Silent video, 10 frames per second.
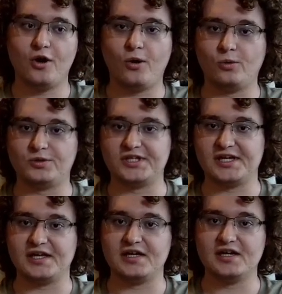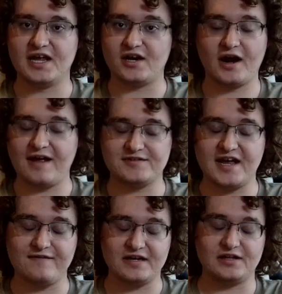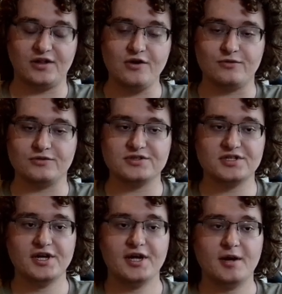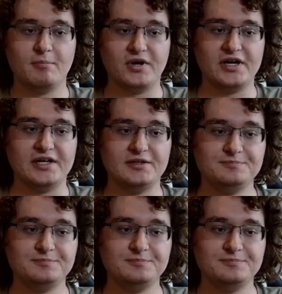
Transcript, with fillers: only and not have to have any loans. But